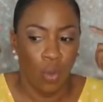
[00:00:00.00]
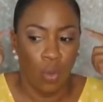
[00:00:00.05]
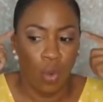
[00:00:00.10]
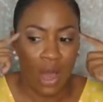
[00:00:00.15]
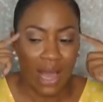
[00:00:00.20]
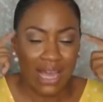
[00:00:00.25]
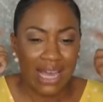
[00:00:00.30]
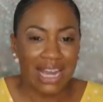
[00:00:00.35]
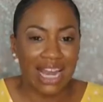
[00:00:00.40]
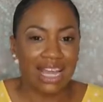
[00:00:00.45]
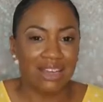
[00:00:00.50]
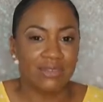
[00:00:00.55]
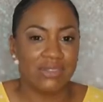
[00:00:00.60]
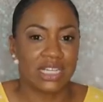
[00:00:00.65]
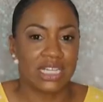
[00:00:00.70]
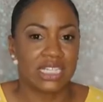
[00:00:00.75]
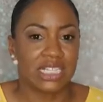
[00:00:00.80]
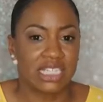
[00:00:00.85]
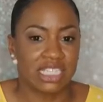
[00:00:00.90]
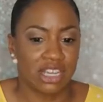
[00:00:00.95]
what could I have
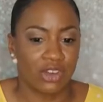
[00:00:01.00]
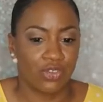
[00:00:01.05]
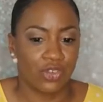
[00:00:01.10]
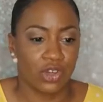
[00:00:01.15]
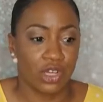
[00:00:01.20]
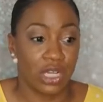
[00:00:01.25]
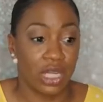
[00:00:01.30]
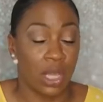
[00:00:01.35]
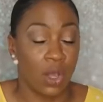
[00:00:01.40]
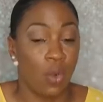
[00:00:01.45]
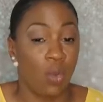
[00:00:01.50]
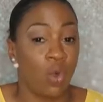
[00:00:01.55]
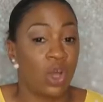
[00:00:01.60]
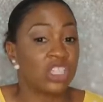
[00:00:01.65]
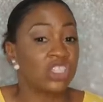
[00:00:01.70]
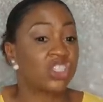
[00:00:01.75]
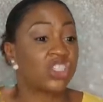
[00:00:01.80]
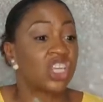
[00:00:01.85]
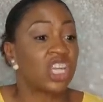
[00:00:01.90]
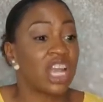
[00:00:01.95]
done differently?
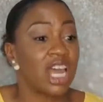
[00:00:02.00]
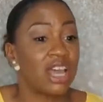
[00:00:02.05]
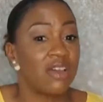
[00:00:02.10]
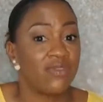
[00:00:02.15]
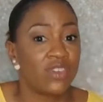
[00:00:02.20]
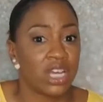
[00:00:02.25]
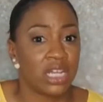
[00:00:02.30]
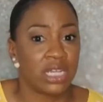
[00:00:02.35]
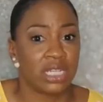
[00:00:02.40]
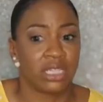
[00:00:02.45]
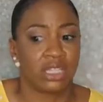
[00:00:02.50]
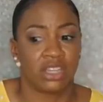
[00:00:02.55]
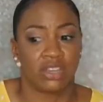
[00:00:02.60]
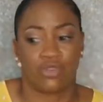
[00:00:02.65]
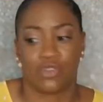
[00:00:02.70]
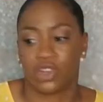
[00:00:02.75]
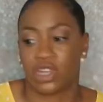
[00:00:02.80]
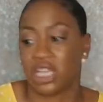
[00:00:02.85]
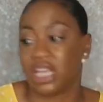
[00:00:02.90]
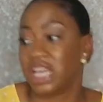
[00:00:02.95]
What should I have done
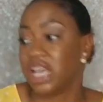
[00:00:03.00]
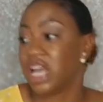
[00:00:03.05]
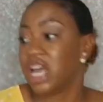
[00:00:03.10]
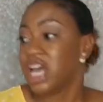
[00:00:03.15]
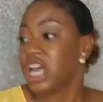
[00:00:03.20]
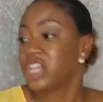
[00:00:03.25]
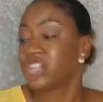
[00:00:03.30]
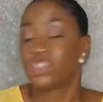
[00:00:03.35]
differently?